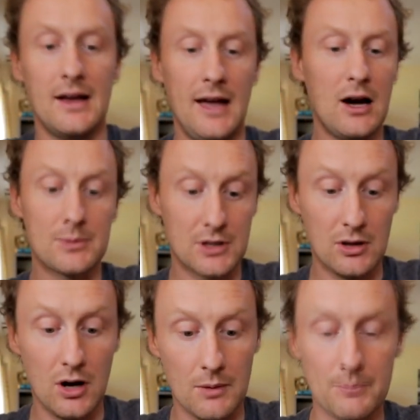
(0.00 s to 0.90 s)
Helps a
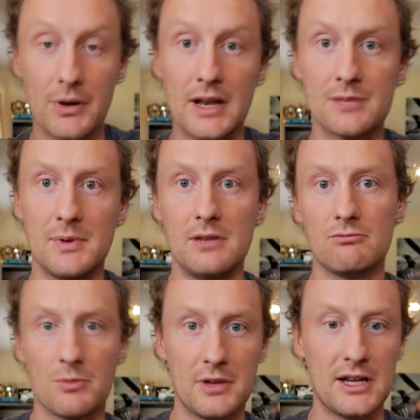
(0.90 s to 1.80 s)
lot, but it's
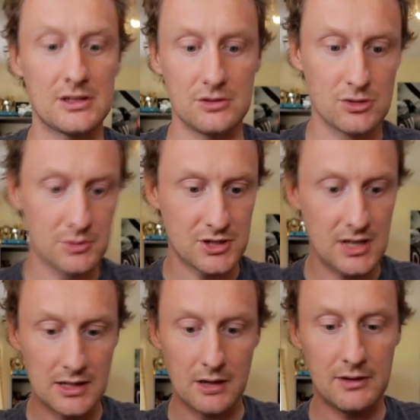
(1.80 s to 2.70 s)
been replaced,
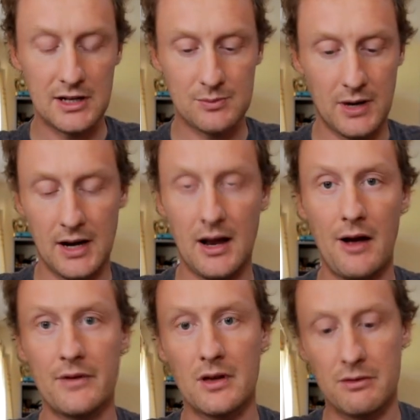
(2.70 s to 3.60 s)
superseded nowadays by
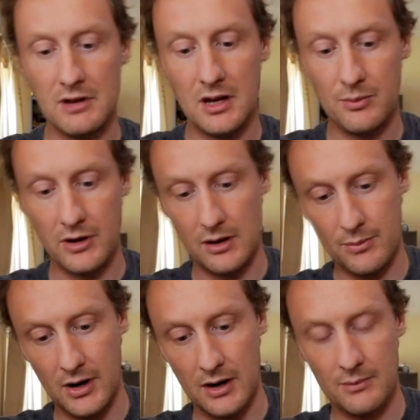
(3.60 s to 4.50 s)
having a 3D printed
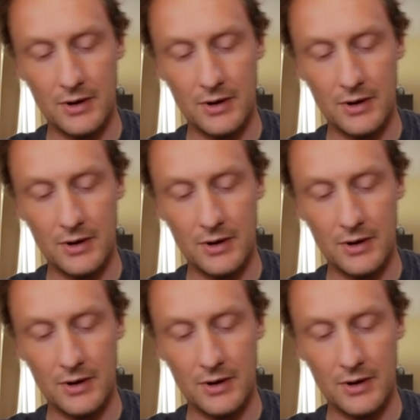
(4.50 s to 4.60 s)
part,